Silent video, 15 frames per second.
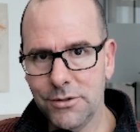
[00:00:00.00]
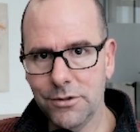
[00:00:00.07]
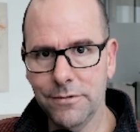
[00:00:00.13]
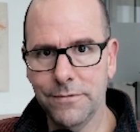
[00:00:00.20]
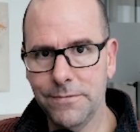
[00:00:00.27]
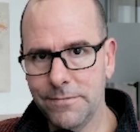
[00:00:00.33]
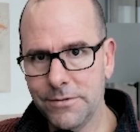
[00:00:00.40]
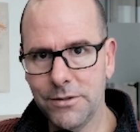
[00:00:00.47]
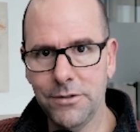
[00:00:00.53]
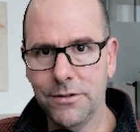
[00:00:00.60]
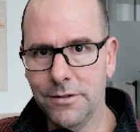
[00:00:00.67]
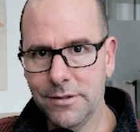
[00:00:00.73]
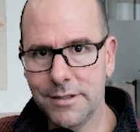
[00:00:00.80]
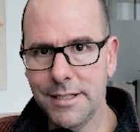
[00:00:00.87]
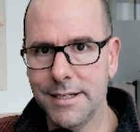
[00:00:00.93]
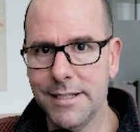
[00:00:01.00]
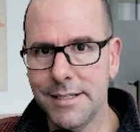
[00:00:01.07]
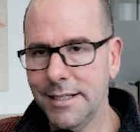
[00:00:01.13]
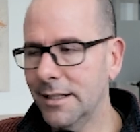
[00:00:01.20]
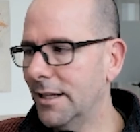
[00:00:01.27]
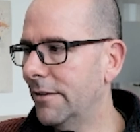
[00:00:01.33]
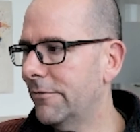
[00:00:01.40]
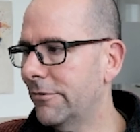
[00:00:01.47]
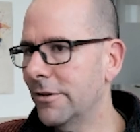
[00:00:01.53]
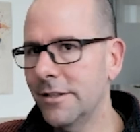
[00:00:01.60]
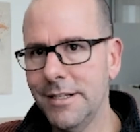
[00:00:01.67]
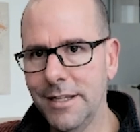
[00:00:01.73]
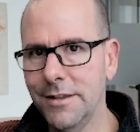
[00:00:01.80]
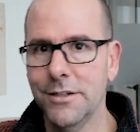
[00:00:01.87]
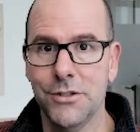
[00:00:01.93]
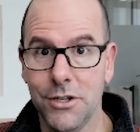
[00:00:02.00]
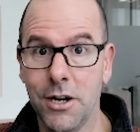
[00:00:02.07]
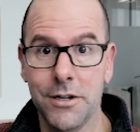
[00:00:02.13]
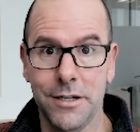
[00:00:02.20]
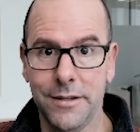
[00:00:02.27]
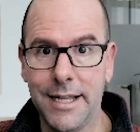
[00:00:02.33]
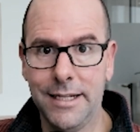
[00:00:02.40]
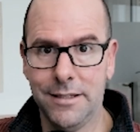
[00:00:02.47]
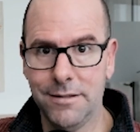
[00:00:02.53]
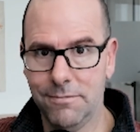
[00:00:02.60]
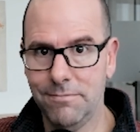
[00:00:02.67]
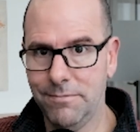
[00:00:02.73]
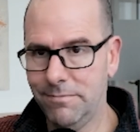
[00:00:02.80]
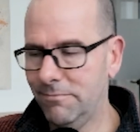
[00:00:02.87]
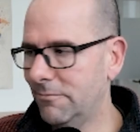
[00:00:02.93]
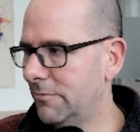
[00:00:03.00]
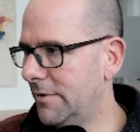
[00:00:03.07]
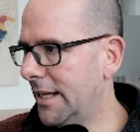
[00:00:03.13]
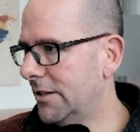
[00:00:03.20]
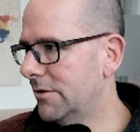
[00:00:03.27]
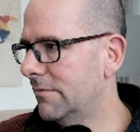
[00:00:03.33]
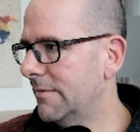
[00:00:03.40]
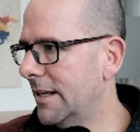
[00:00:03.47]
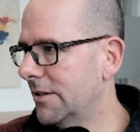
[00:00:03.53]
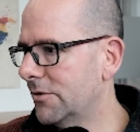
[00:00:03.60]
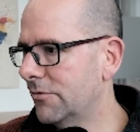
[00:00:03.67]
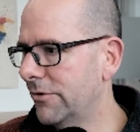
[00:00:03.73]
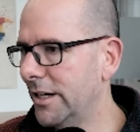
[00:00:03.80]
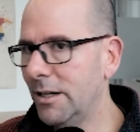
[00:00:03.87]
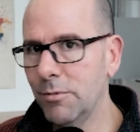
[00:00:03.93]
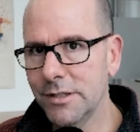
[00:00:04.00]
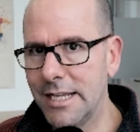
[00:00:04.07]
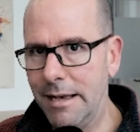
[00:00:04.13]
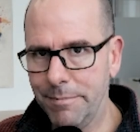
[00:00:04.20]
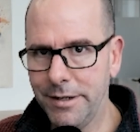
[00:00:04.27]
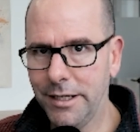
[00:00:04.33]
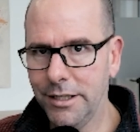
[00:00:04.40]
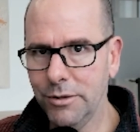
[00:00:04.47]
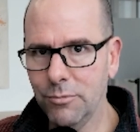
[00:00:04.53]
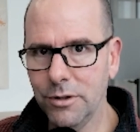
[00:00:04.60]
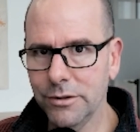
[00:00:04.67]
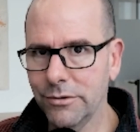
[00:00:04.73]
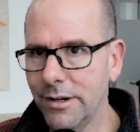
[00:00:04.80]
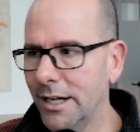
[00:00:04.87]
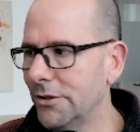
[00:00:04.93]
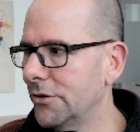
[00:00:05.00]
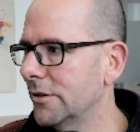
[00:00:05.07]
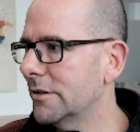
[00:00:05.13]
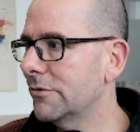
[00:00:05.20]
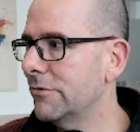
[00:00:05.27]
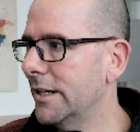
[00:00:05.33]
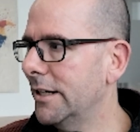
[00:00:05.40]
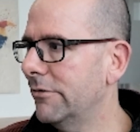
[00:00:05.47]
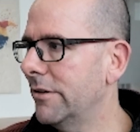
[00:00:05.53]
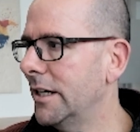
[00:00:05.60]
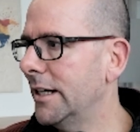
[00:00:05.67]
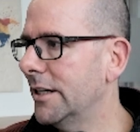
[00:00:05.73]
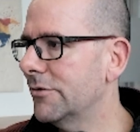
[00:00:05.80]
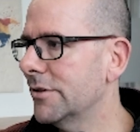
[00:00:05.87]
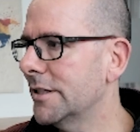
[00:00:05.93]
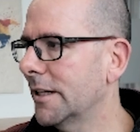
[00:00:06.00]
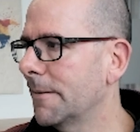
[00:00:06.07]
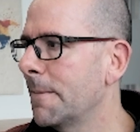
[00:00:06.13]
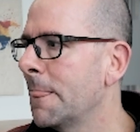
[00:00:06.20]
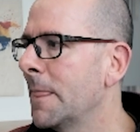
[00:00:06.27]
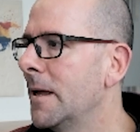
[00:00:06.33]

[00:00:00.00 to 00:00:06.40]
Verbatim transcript: sort of certain statistical inference in this data, that's that's that's really what's happening in the world around you. It's really really interesting.